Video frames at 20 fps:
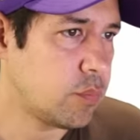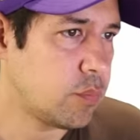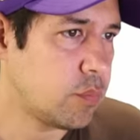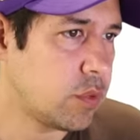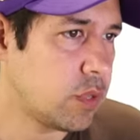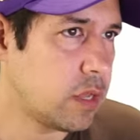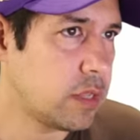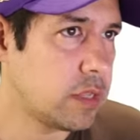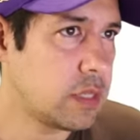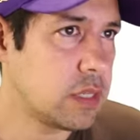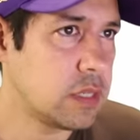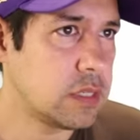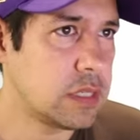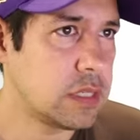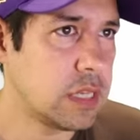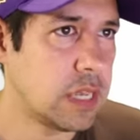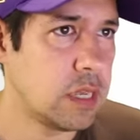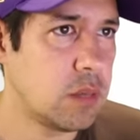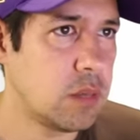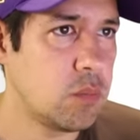and apply the
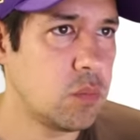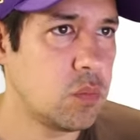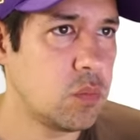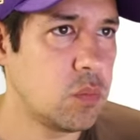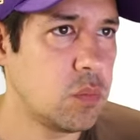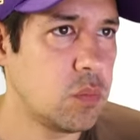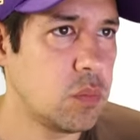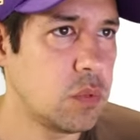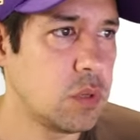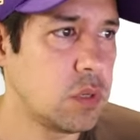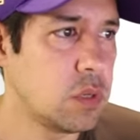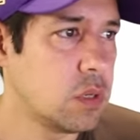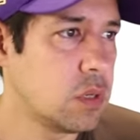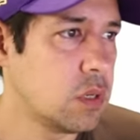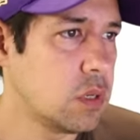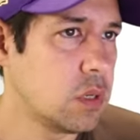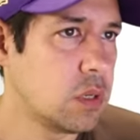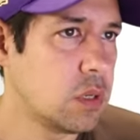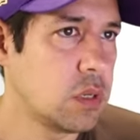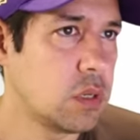same
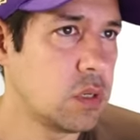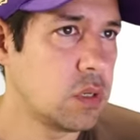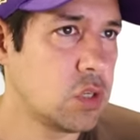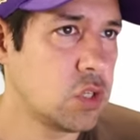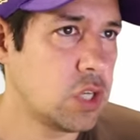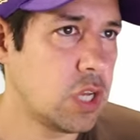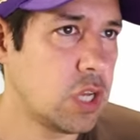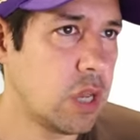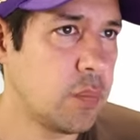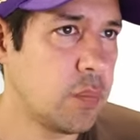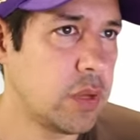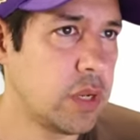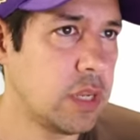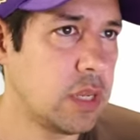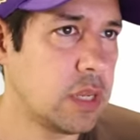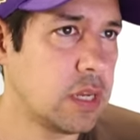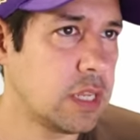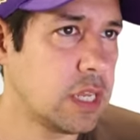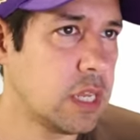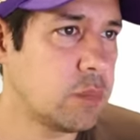
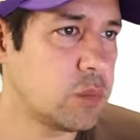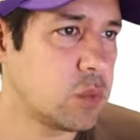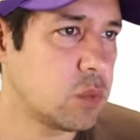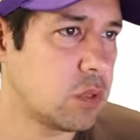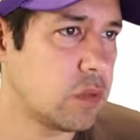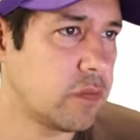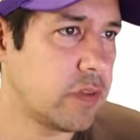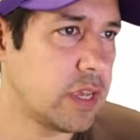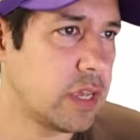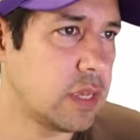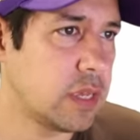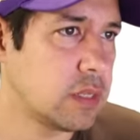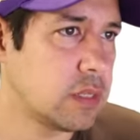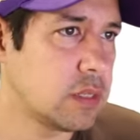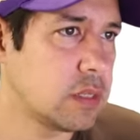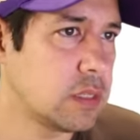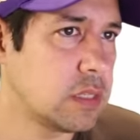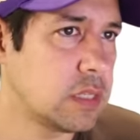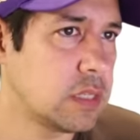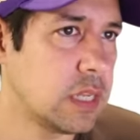sharpening. It keeps all of our
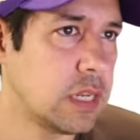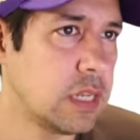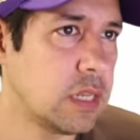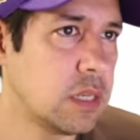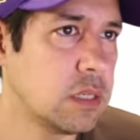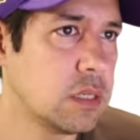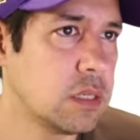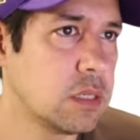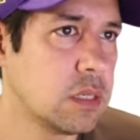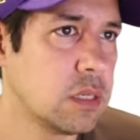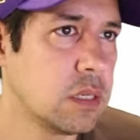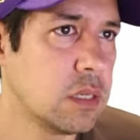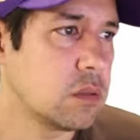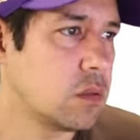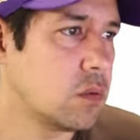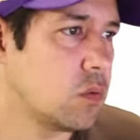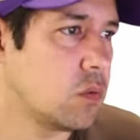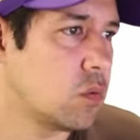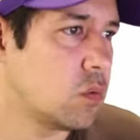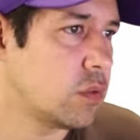settings,
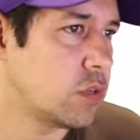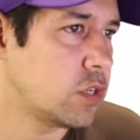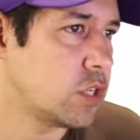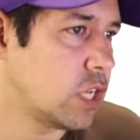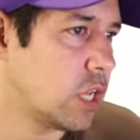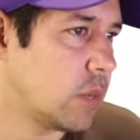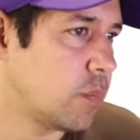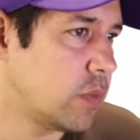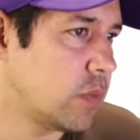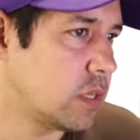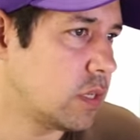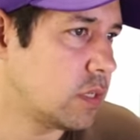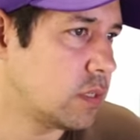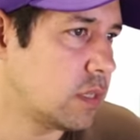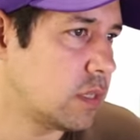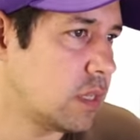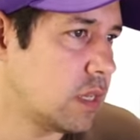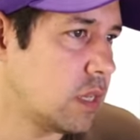so all the sharpening is